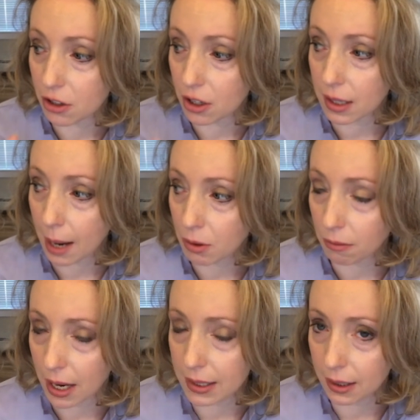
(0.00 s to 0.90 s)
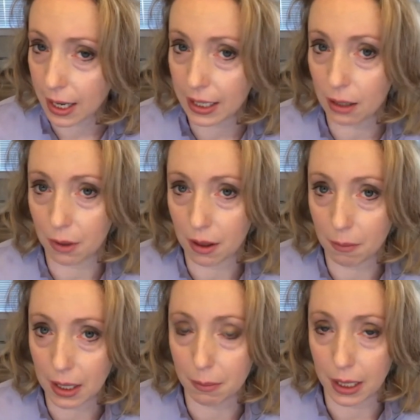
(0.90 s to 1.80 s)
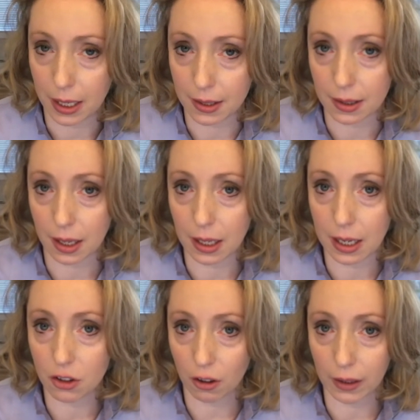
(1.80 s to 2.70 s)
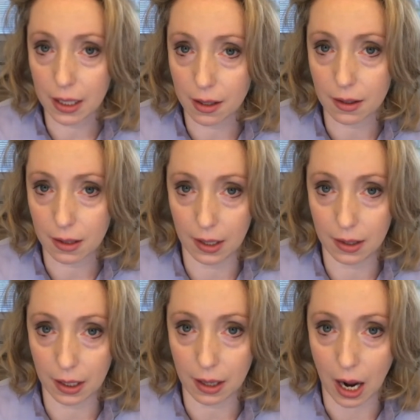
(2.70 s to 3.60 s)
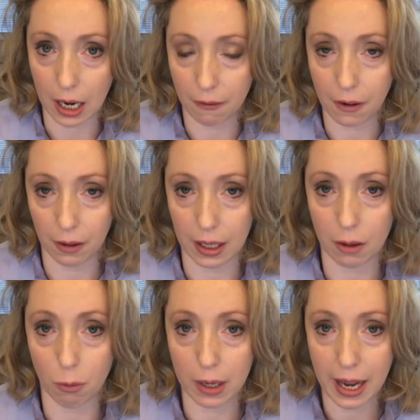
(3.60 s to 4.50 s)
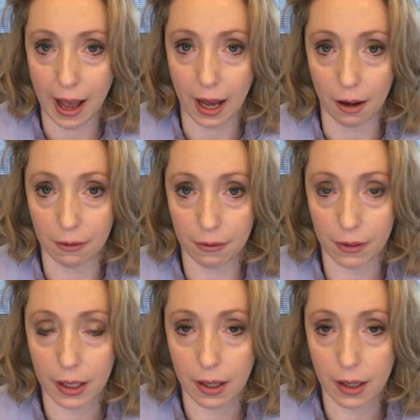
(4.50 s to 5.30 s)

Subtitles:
it just kept resonating with me because during the season, I feel like we have